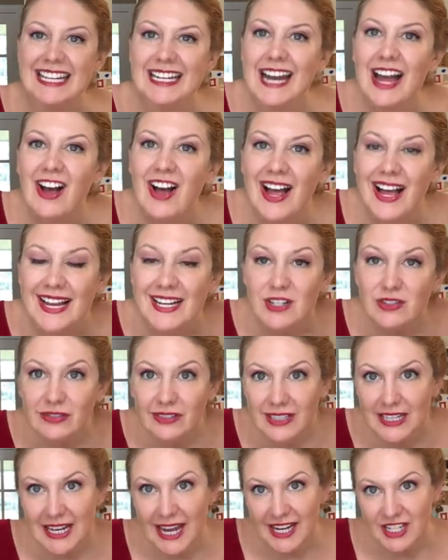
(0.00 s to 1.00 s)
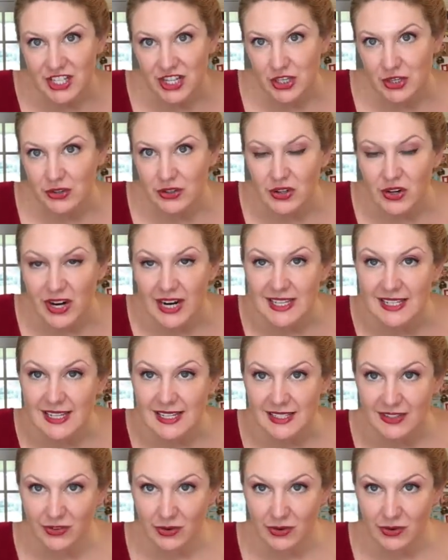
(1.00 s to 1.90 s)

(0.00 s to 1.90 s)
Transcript: Now, I don't really like to use craisins,